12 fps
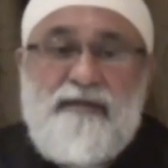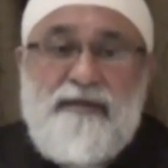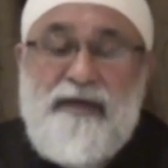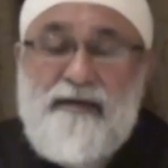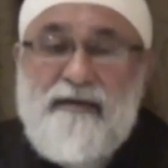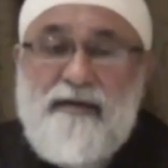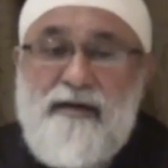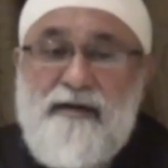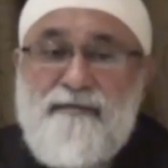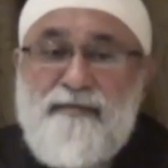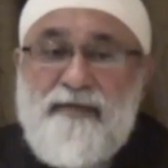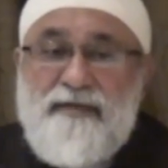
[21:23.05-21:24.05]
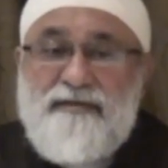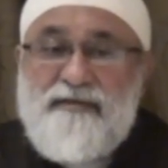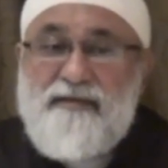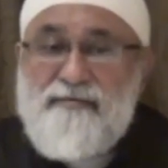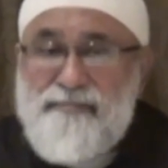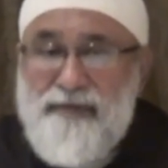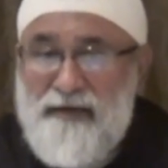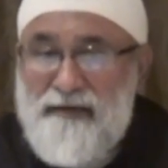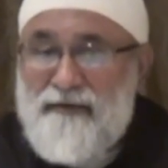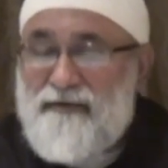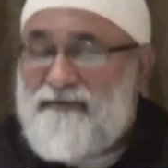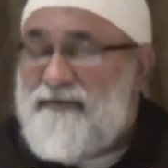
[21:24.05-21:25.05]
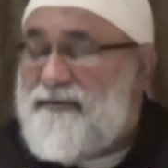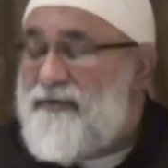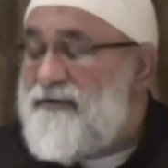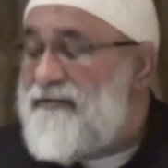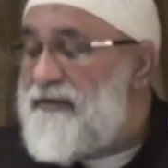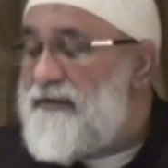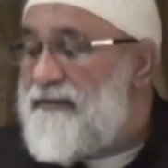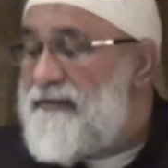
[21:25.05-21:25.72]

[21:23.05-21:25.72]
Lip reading: Arqam is a companion of the Prophet.